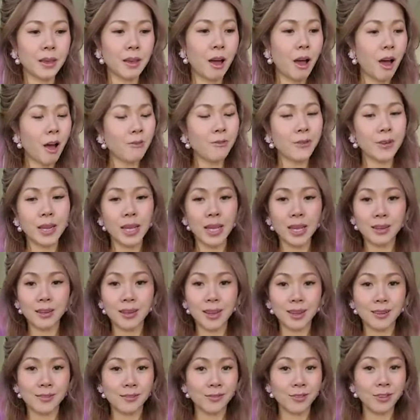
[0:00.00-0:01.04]
confident
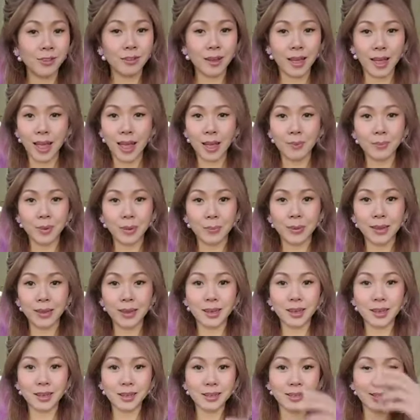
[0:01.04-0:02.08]
and feel happy
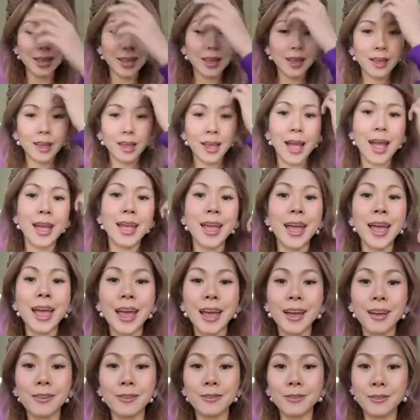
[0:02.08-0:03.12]
because I
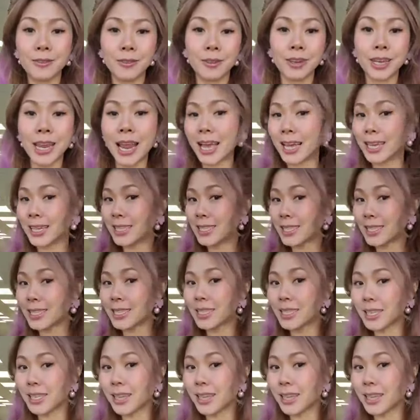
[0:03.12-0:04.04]
have nice